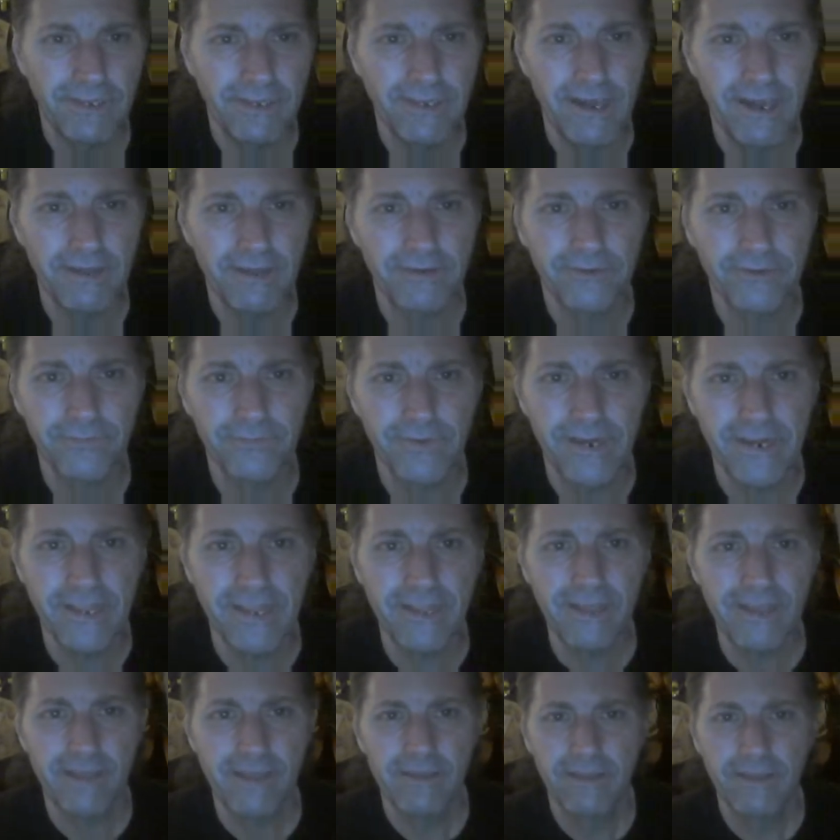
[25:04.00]
and out of the
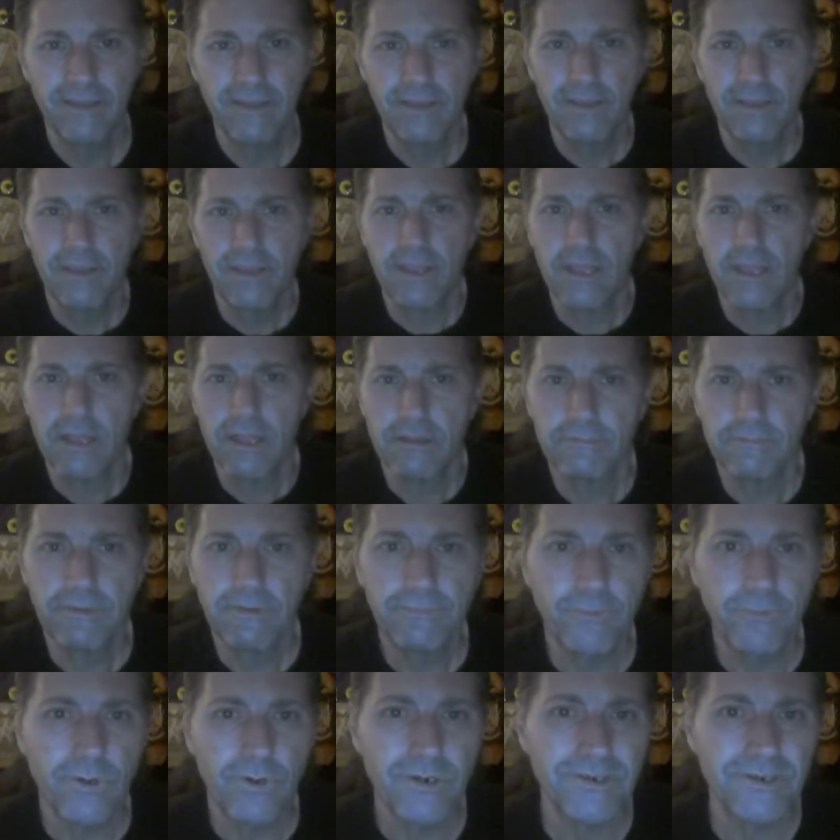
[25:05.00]
ring
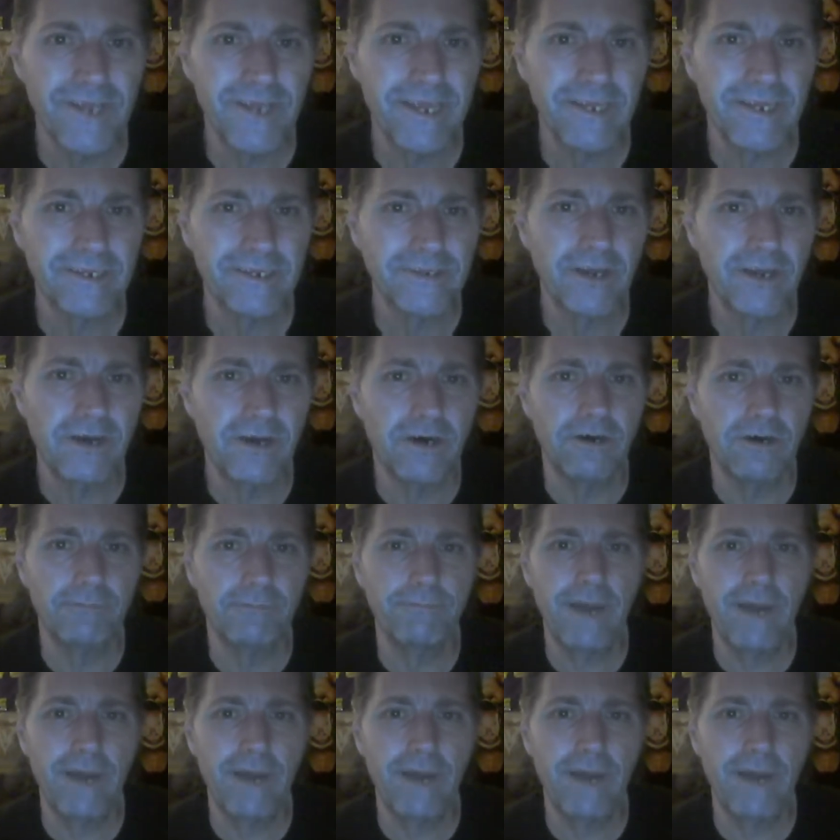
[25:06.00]
before standing tall.